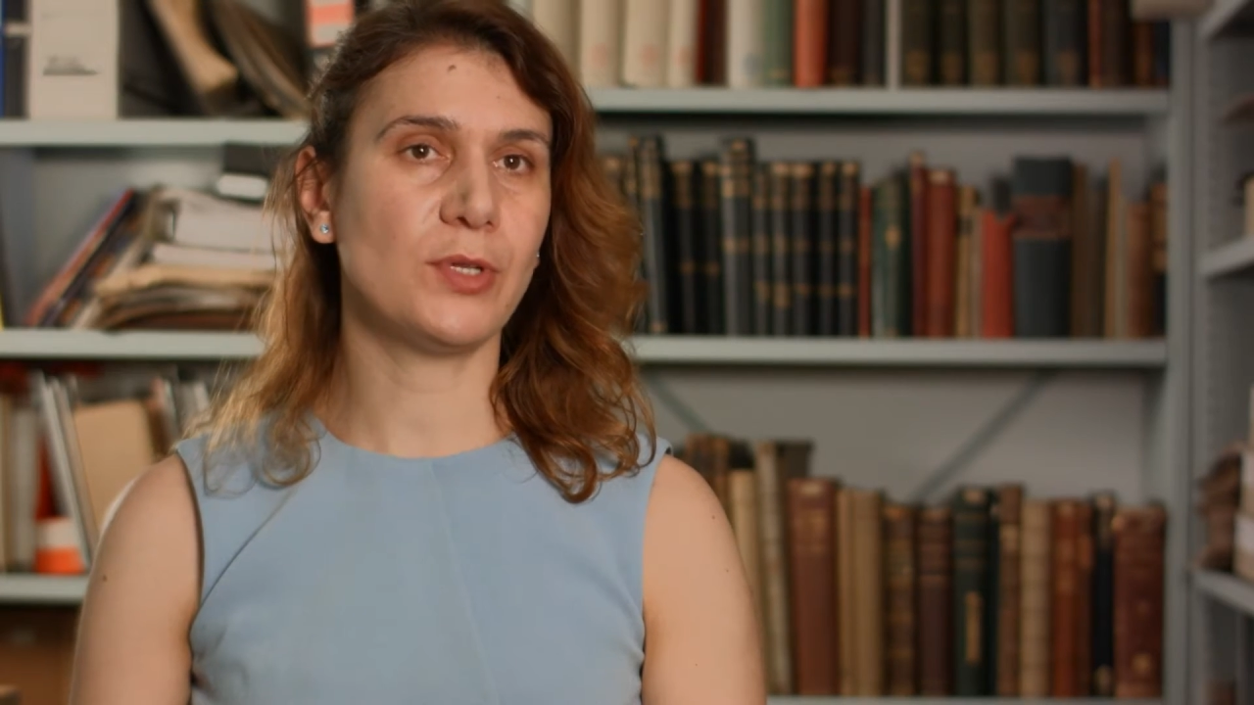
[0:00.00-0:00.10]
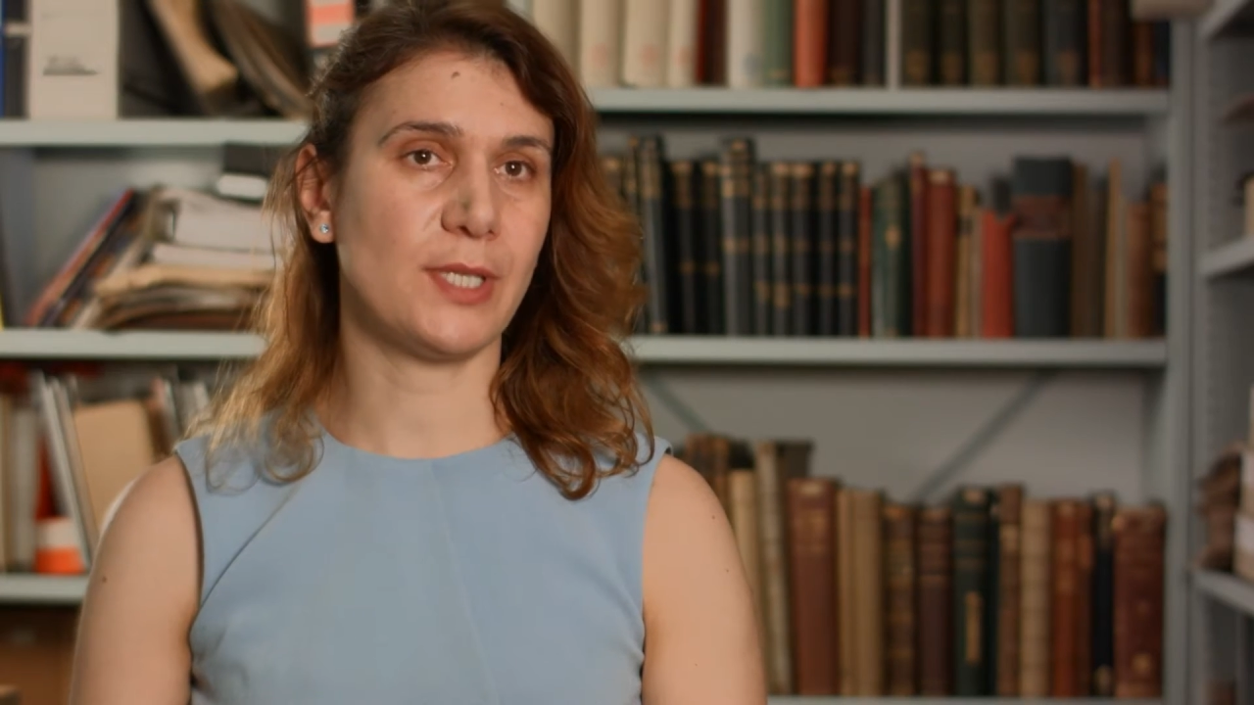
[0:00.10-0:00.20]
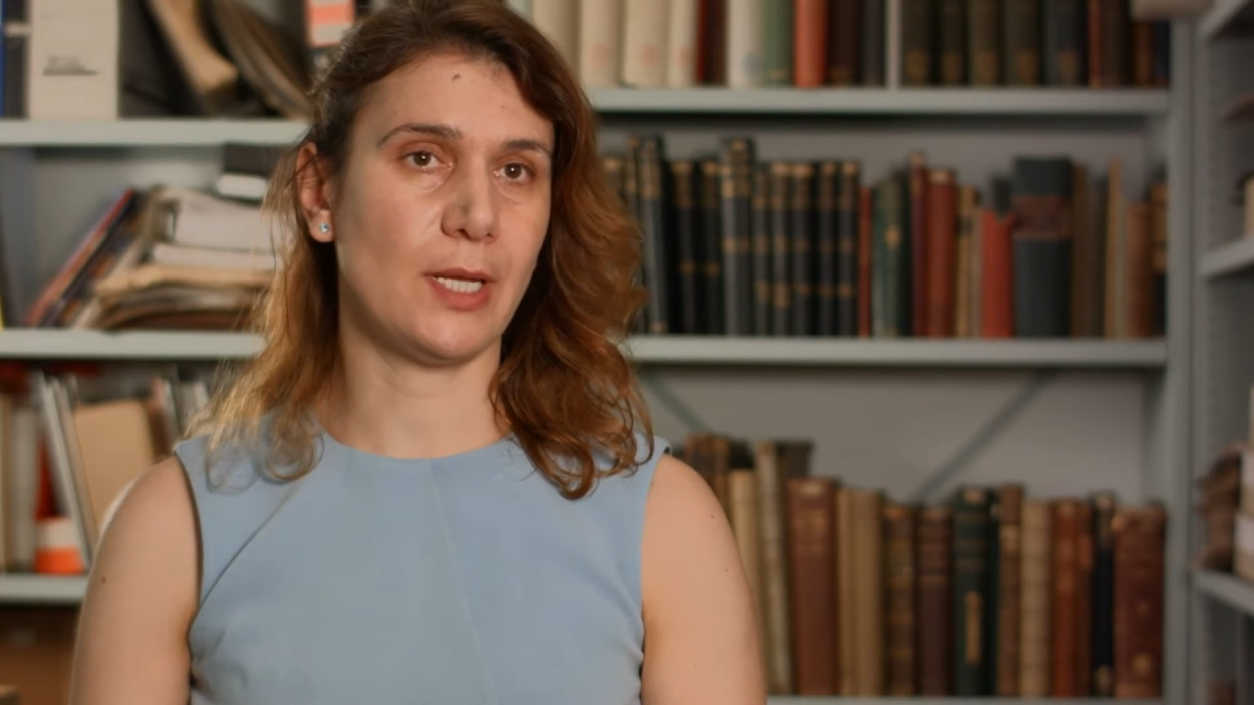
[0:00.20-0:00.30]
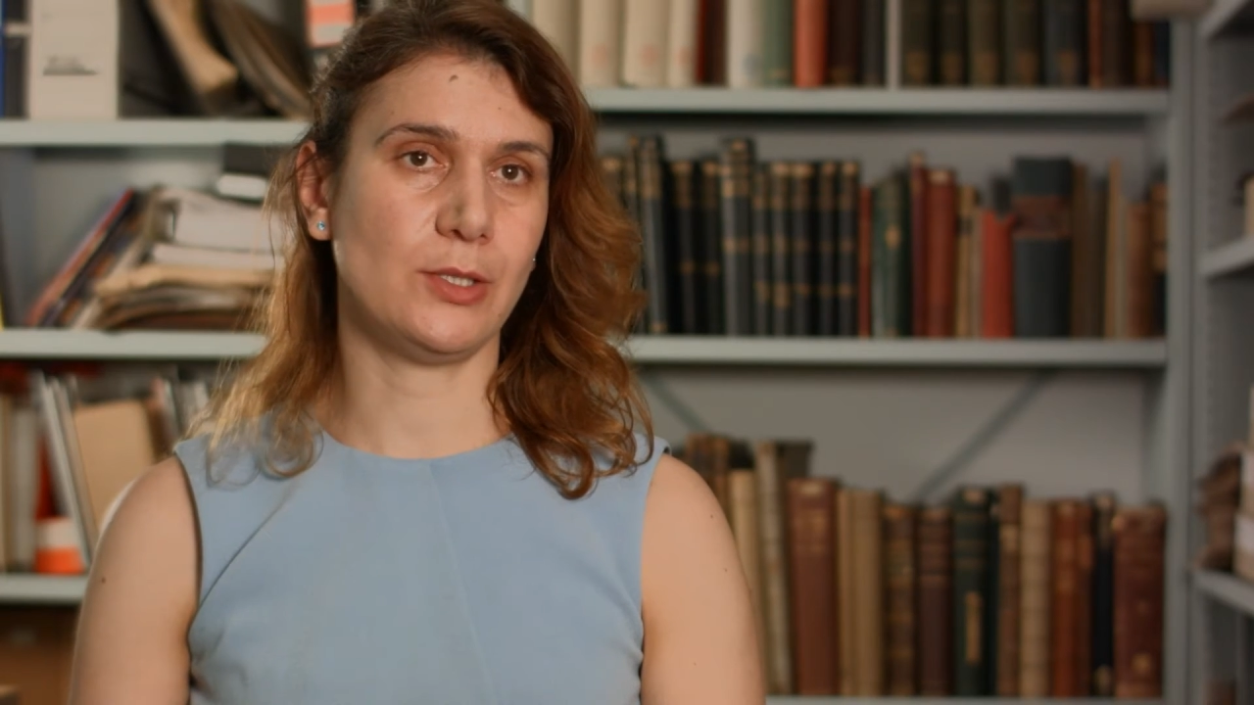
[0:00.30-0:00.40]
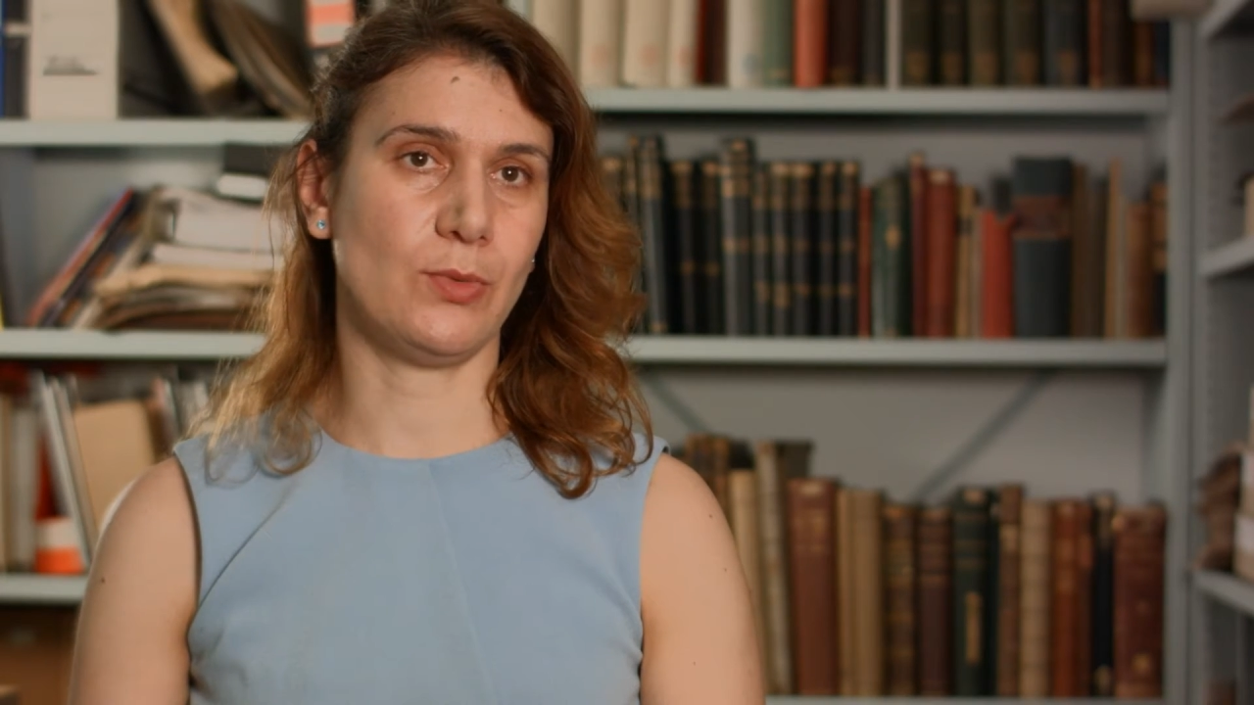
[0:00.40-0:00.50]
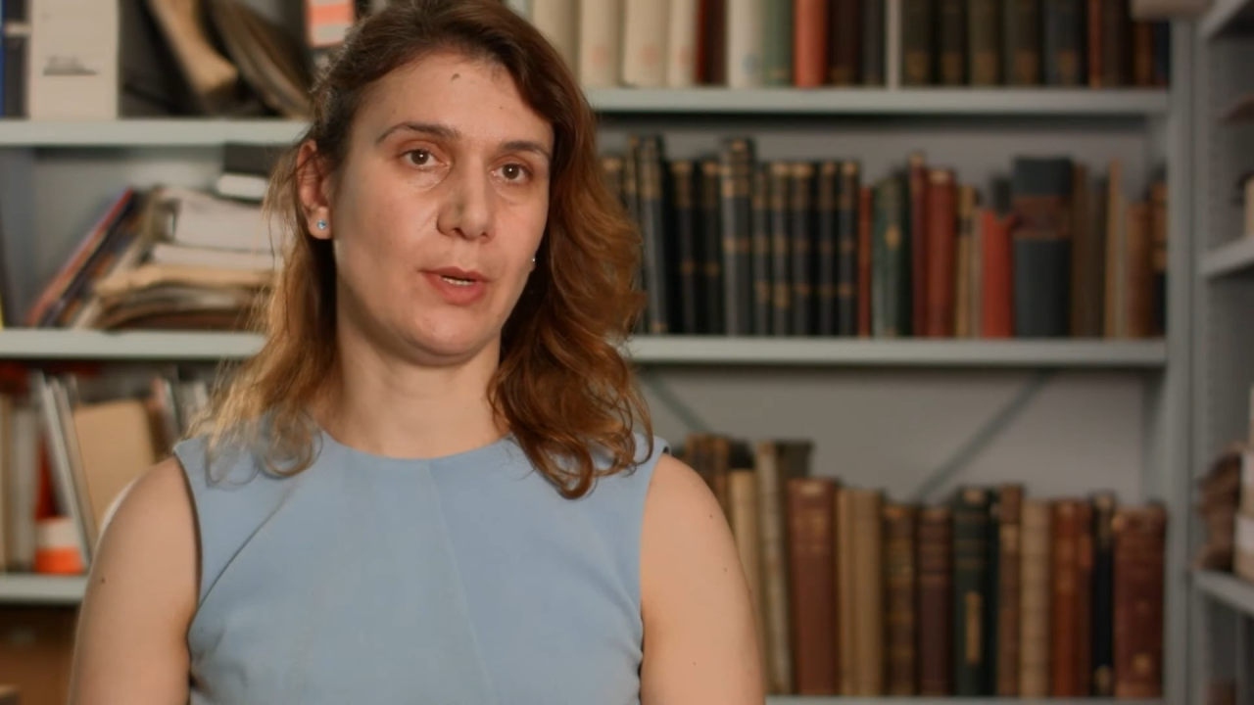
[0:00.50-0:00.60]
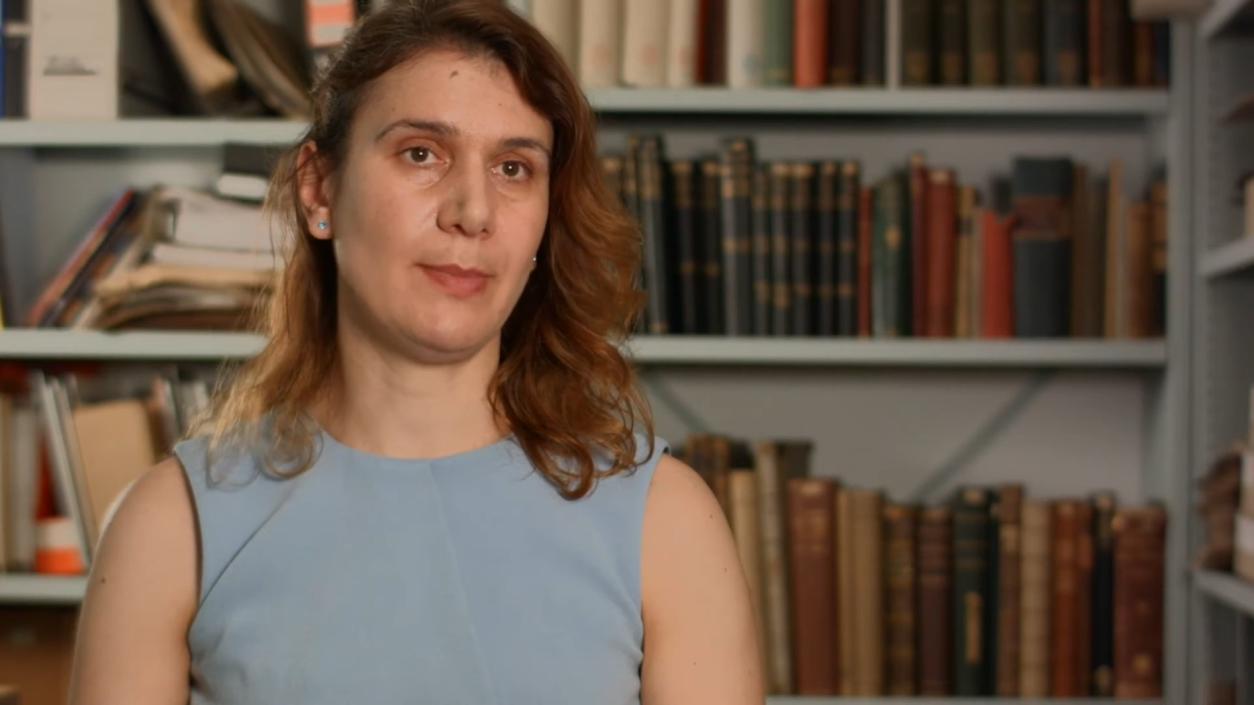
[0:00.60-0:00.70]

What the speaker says: century